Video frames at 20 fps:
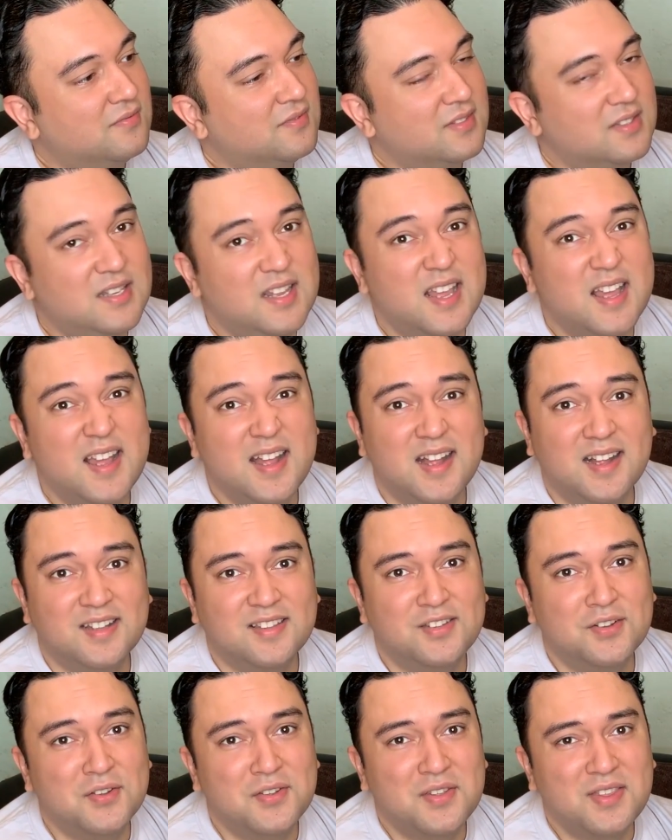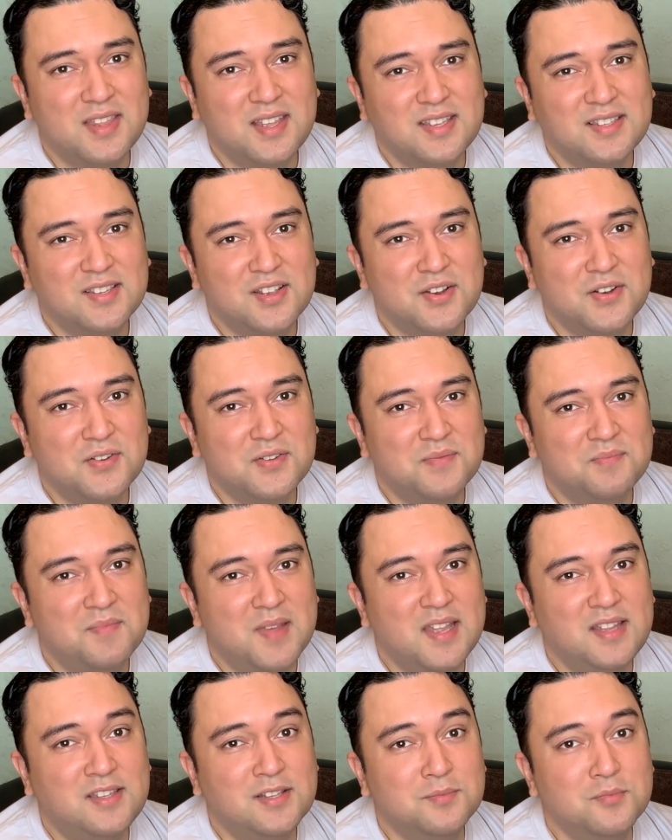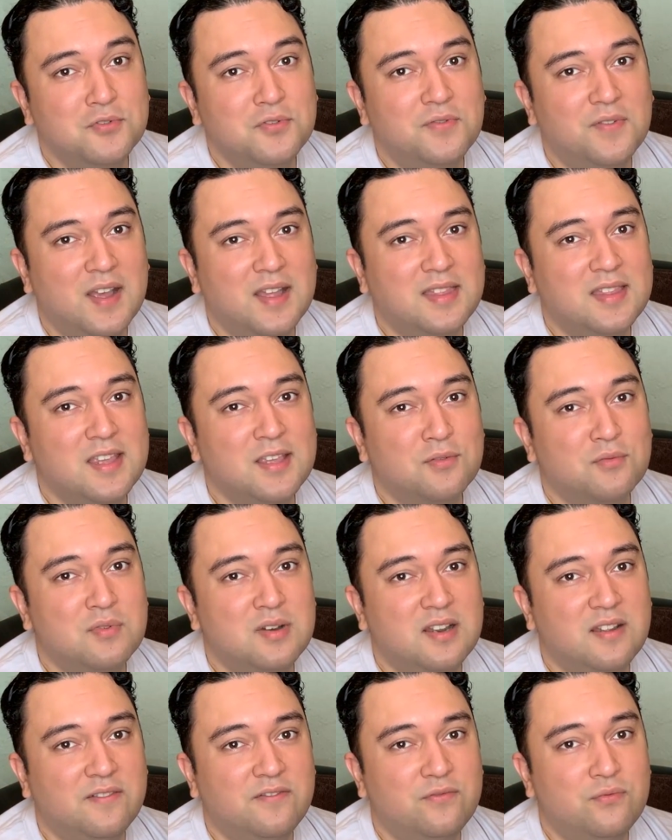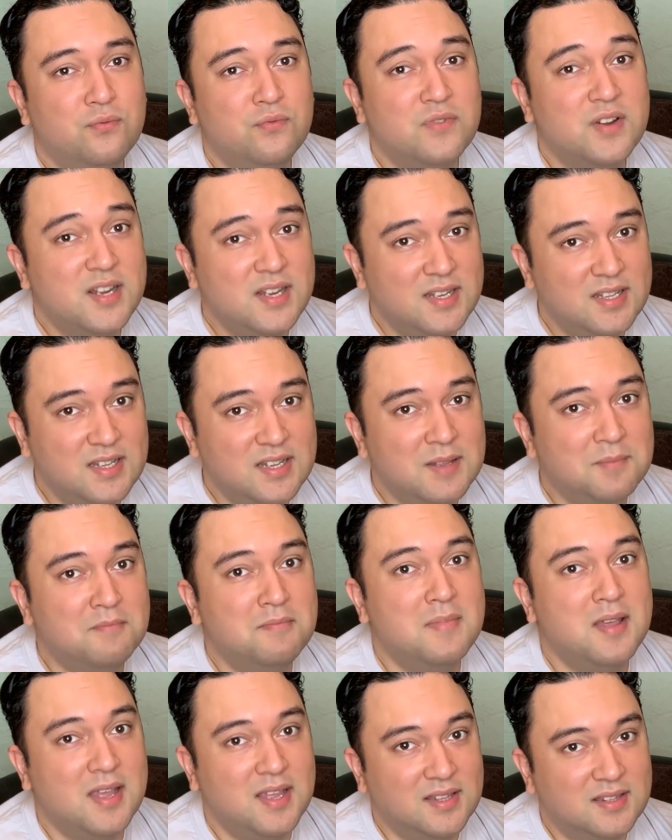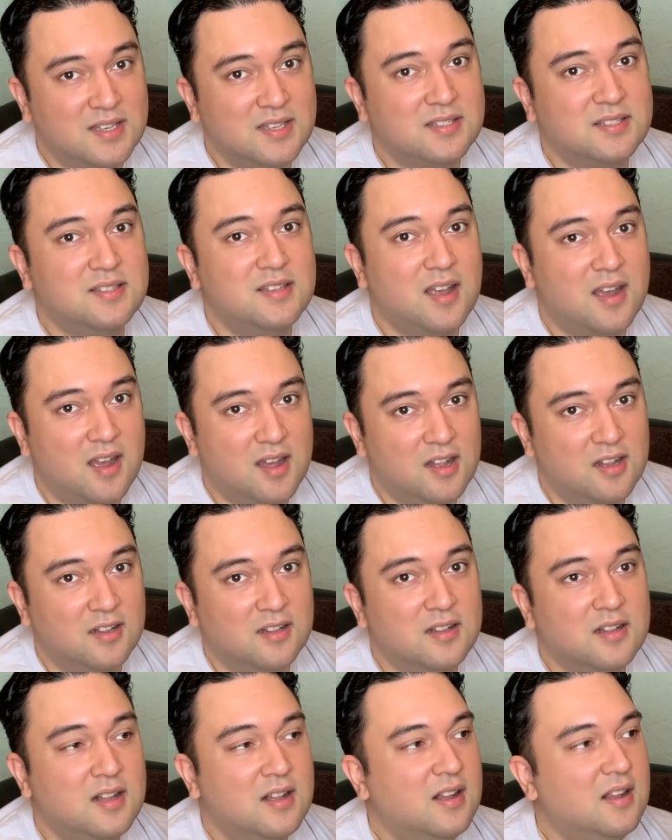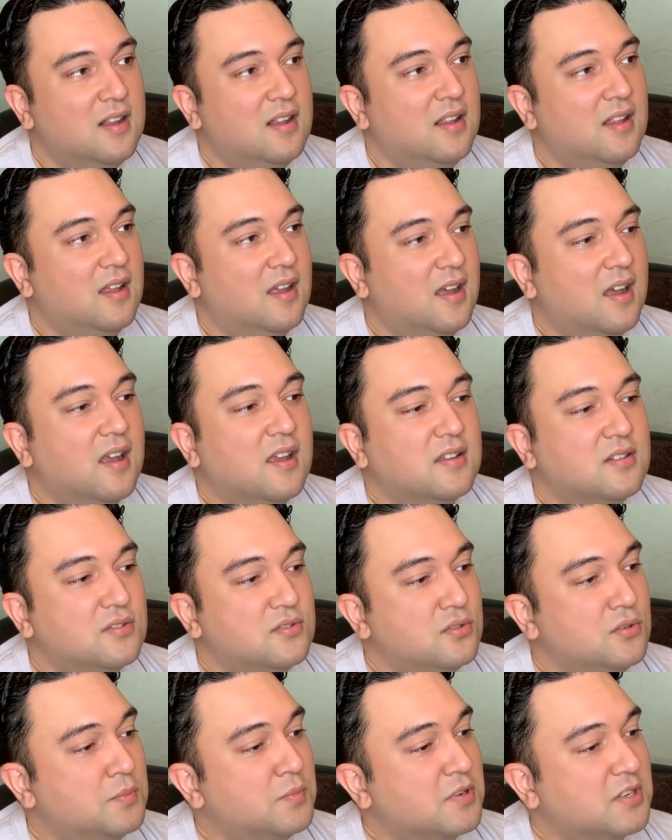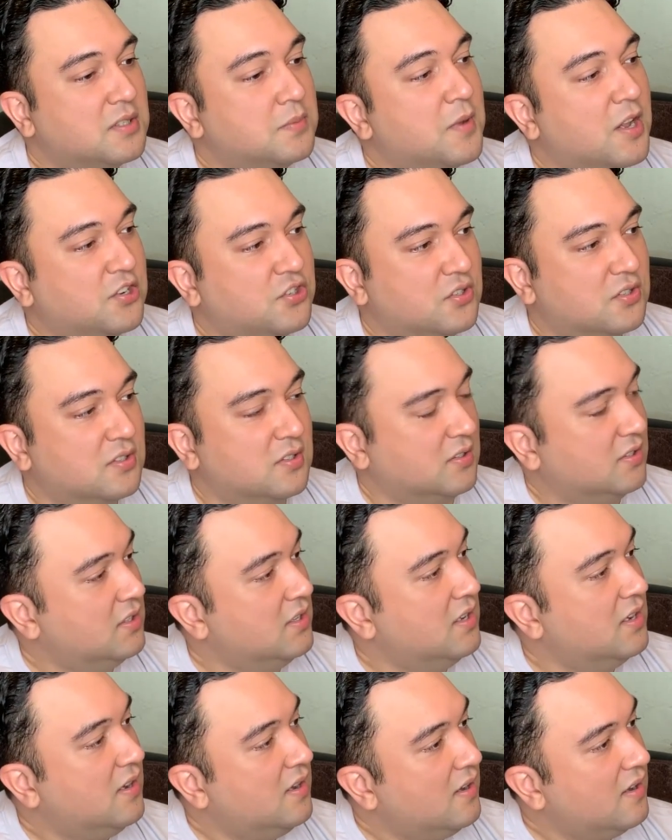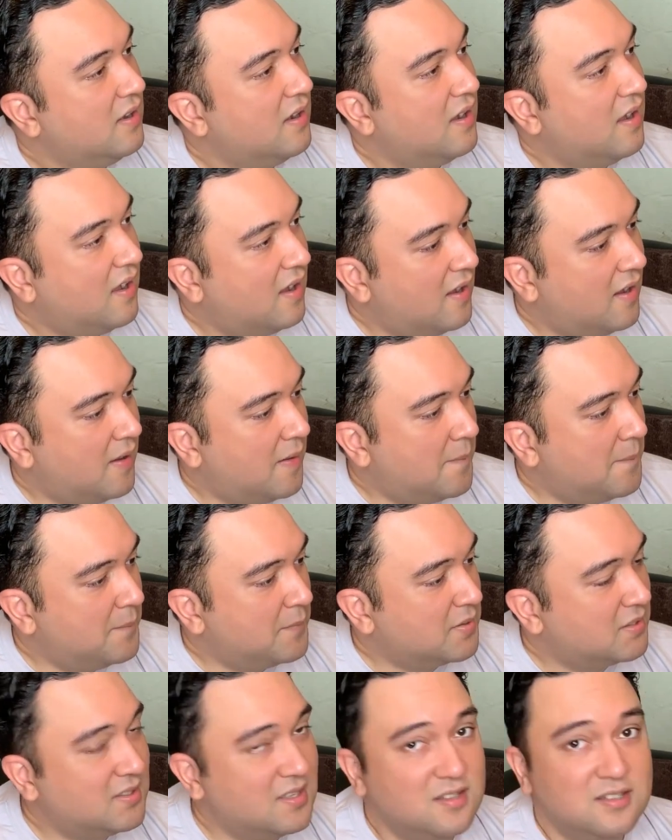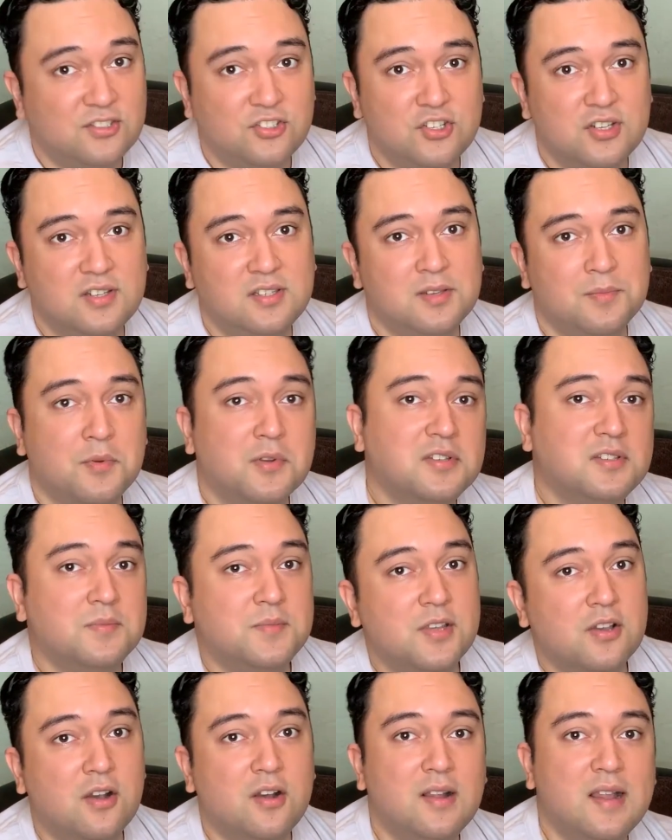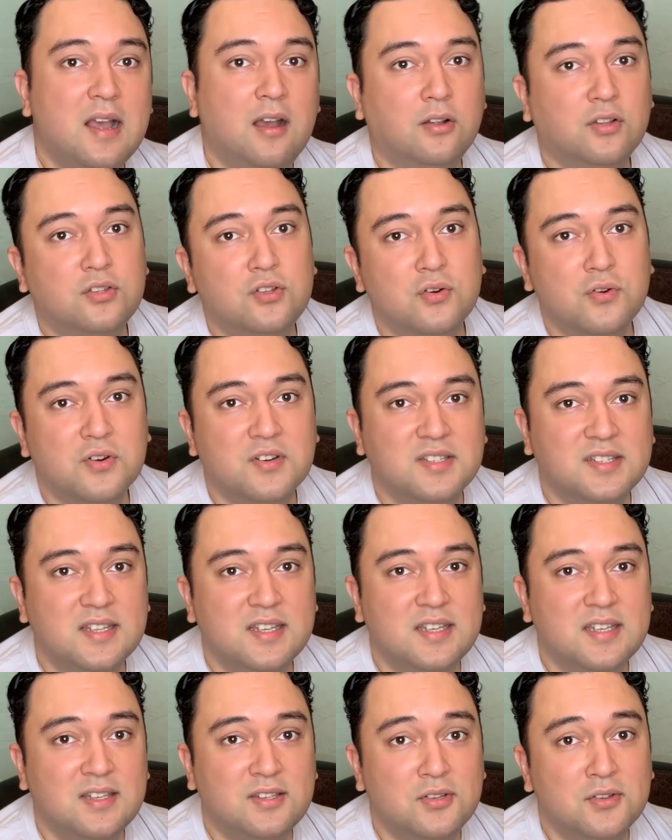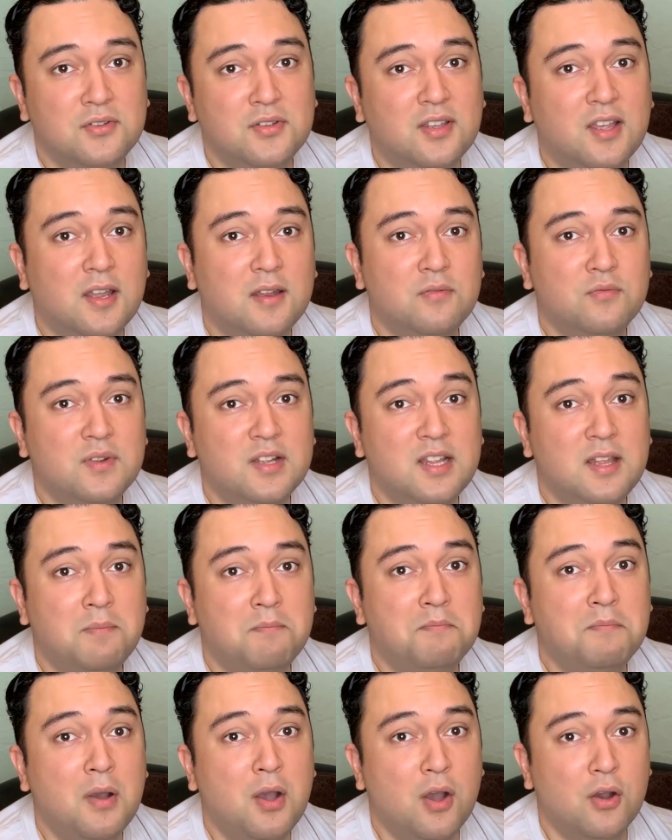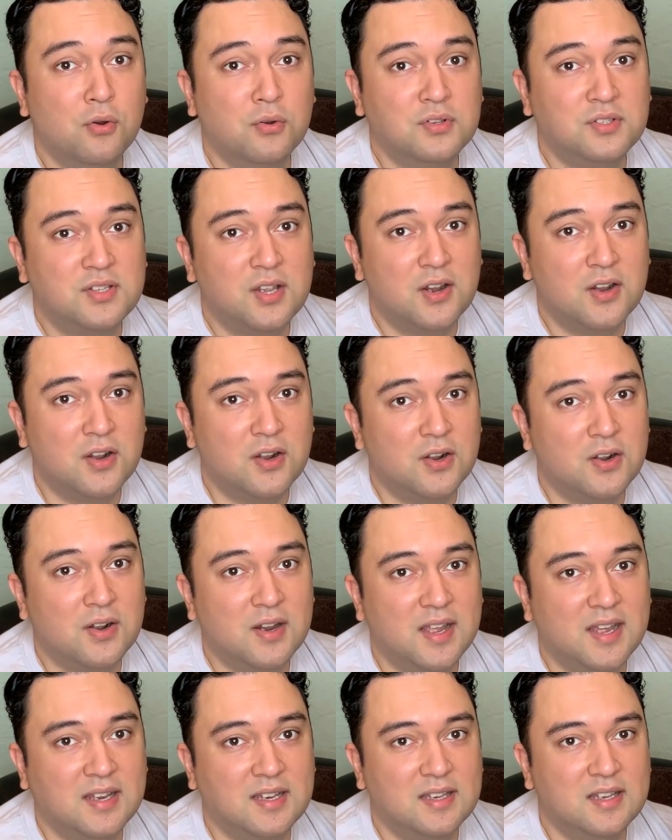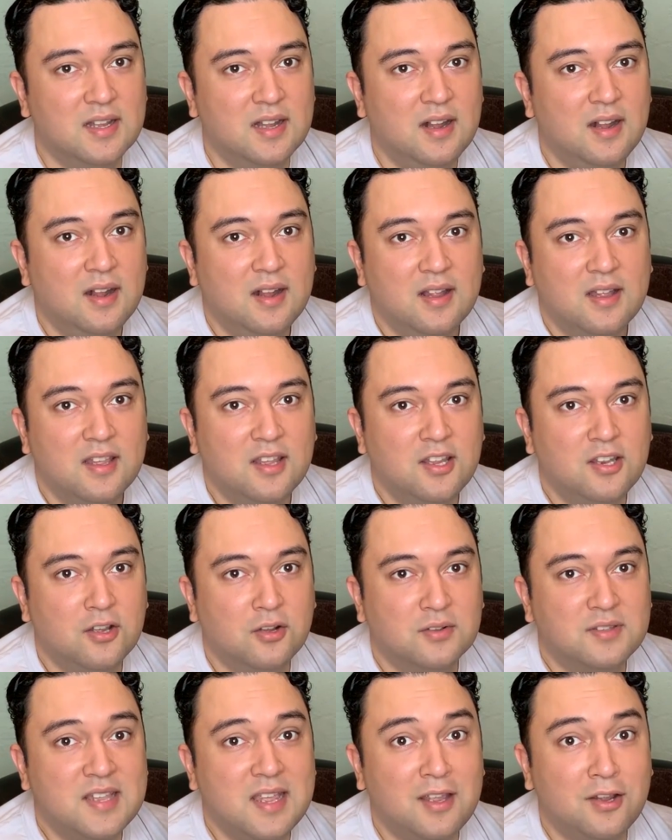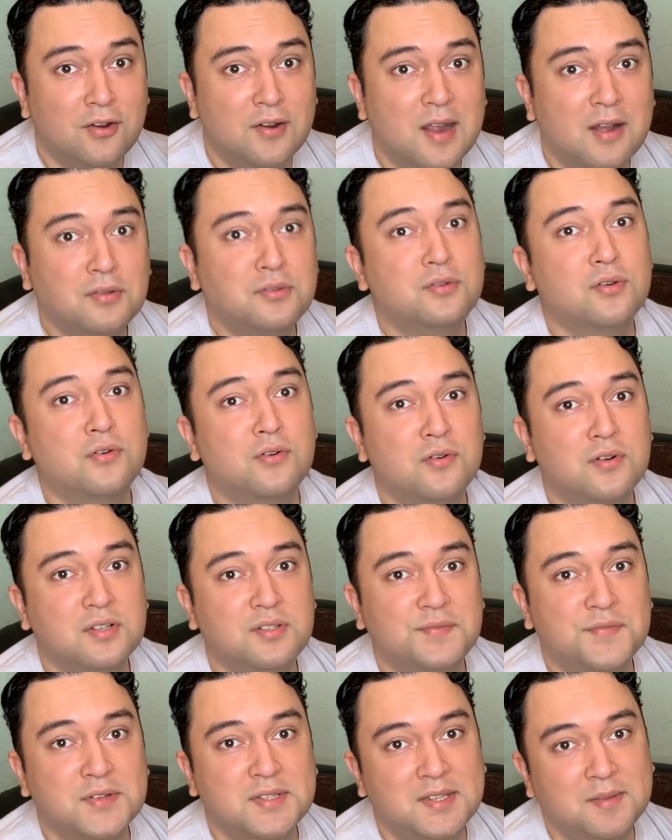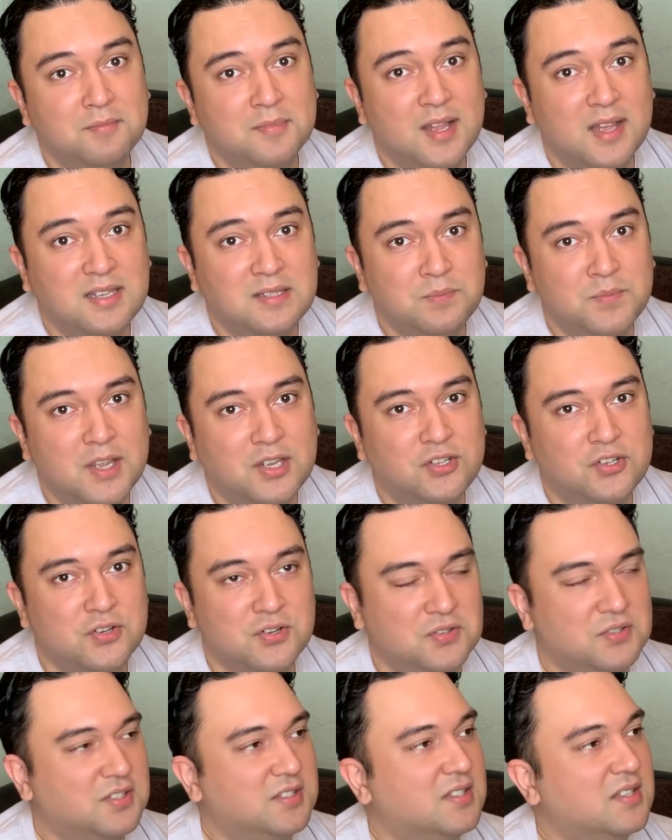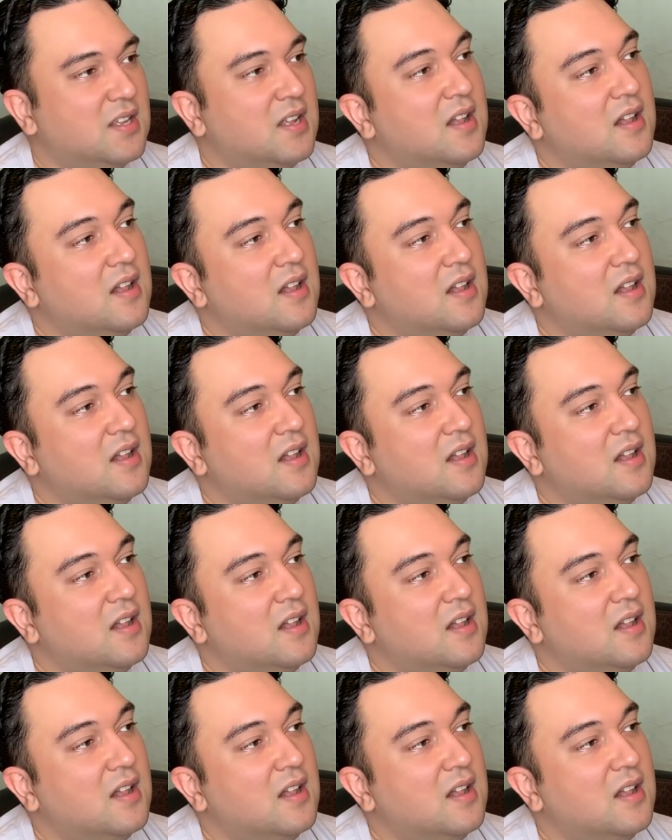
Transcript: Yeah, don't you think so? Made to move, I think, would have really made this doll super special, since she's supposed to be all outdoorsy, so you can really pose her and, you know, take her outdoors for some nice pictures.